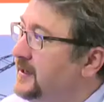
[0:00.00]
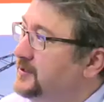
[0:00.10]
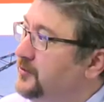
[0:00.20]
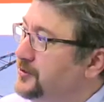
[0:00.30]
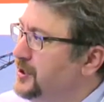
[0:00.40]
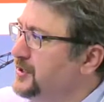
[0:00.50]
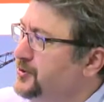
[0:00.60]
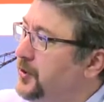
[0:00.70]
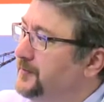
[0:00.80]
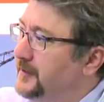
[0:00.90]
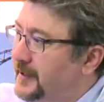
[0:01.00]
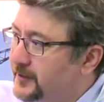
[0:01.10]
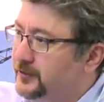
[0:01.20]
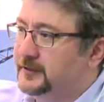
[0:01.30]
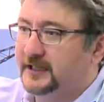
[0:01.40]
So Jean showed
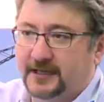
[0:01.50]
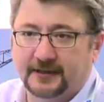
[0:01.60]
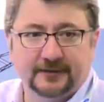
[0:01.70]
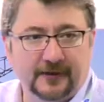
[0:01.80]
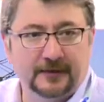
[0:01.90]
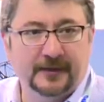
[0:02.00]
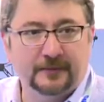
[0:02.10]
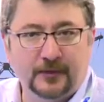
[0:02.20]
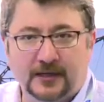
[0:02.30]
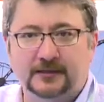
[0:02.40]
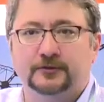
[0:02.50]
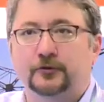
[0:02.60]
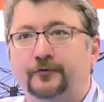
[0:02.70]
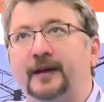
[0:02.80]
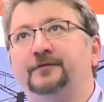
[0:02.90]
you click on the wideband model,
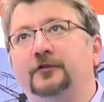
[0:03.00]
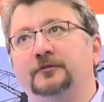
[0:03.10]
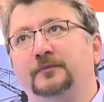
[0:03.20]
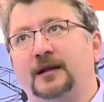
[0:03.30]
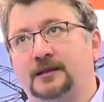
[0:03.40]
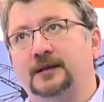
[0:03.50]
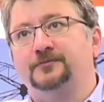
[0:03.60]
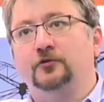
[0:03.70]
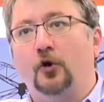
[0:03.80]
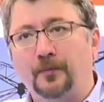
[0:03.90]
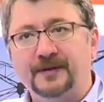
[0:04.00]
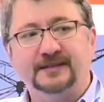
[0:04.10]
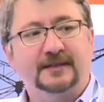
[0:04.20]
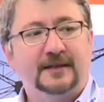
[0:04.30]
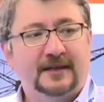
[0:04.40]
you wait for the MATLAB to
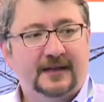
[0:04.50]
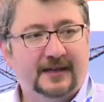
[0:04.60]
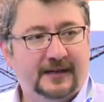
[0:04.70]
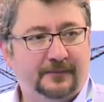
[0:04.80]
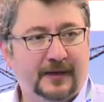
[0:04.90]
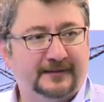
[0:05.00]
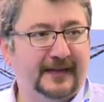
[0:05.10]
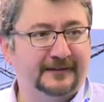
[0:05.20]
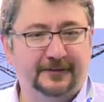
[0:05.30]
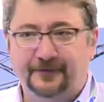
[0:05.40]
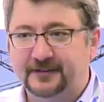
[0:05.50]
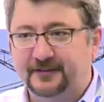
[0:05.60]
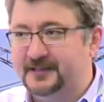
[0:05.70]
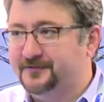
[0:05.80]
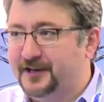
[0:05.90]
open, but then the fitter
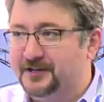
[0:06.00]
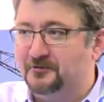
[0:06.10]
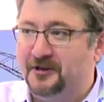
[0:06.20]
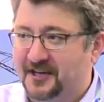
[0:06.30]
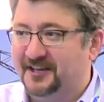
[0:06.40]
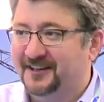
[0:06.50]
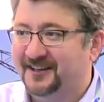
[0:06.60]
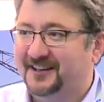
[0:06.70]
is very quick.